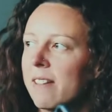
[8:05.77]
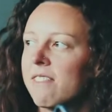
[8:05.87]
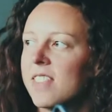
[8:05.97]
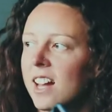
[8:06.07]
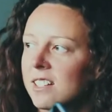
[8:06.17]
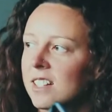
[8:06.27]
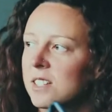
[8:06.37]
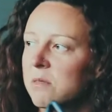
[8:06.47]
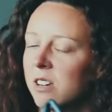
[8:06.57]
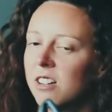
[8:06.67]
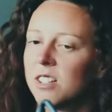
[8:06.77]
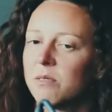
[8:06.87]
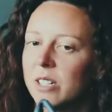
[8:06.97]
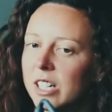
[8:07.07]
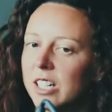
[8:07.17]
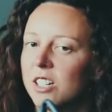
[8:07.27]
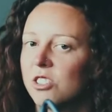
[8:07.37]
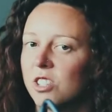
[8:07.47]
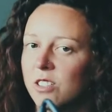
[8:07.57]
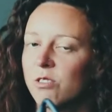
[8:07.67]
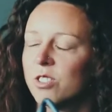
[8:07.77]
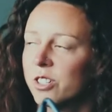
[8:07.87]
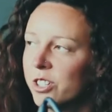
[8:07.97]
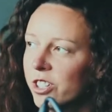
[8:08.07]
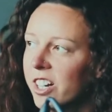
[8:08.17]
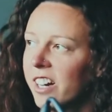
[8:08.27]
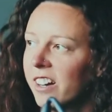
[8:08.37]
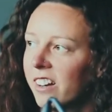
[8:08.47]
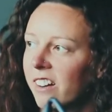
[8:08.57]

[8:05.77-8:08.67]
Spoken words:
If that doesn't work, then we're gonna go straight for surgery.